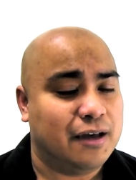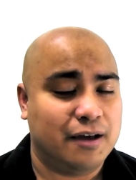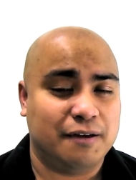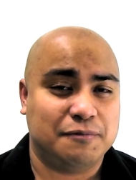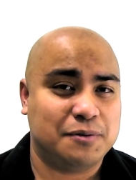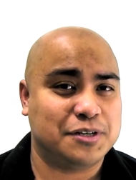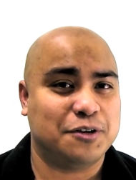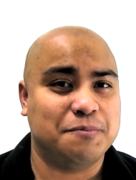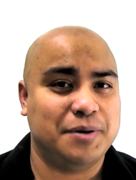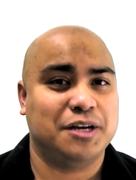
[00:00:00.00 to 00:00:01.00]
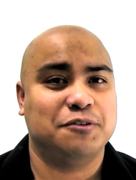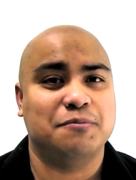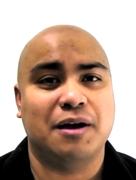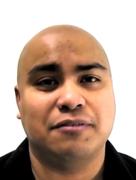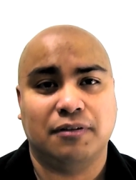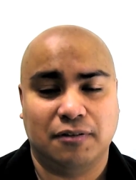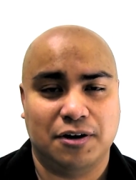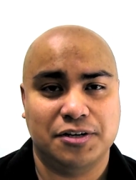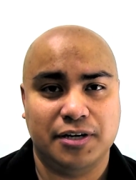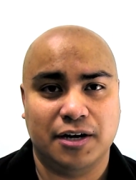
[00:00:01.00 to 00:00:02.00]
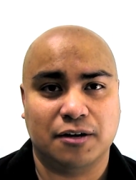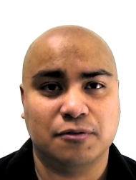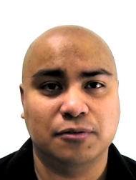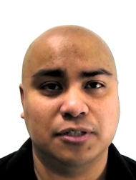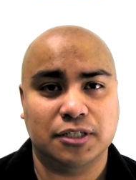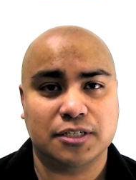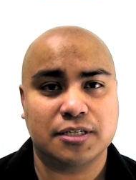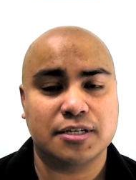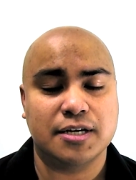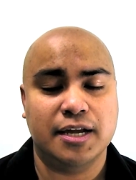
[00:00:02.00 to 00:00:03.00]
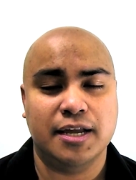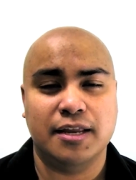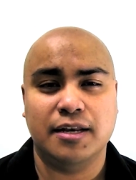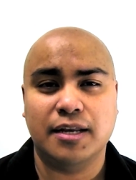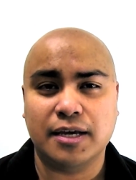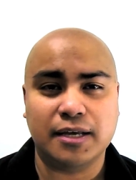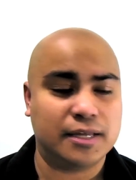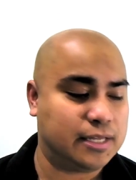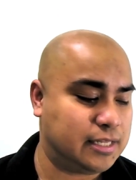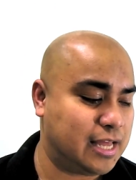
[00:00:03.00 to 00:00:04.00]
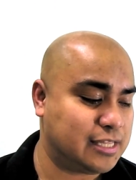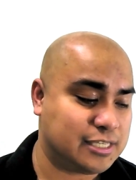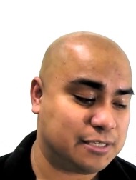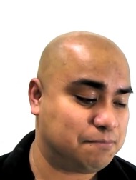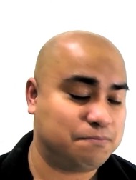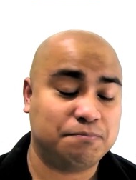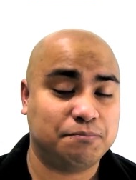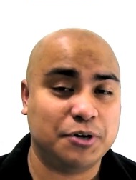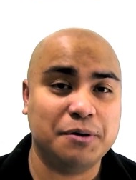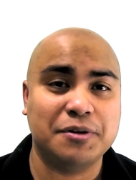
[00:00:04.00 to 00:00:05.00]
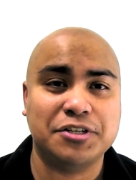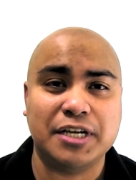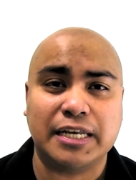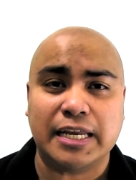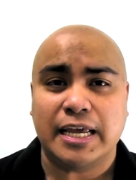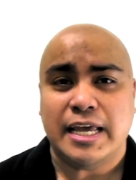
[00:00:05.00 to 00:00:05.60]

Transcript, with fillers: uh, especially compared to mounting large air coolers. And uh, that's pretty much it.